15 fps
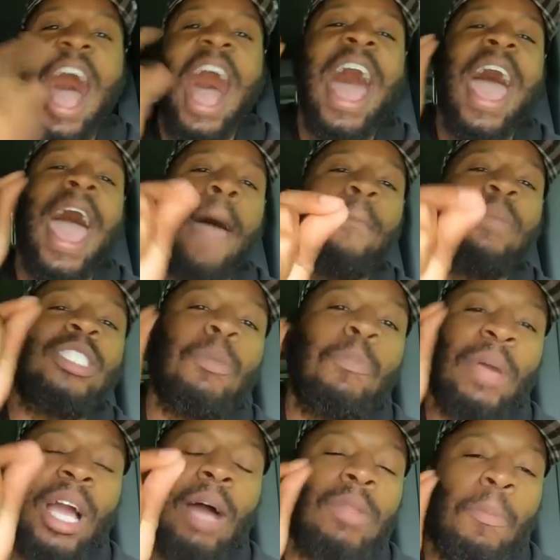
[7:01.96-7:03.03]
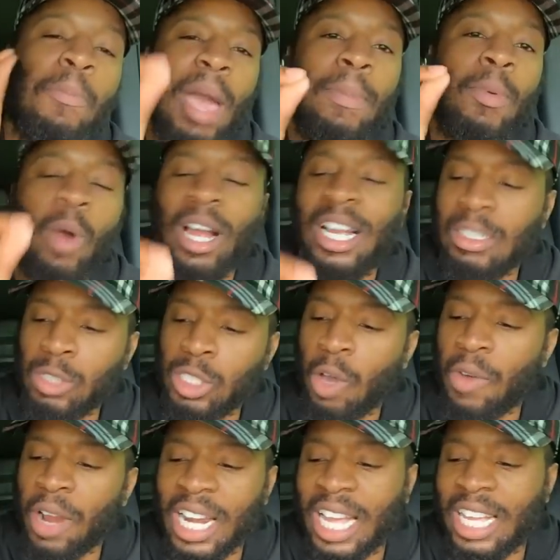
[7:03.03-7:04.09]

I happened to pick up the paperwork because it was over here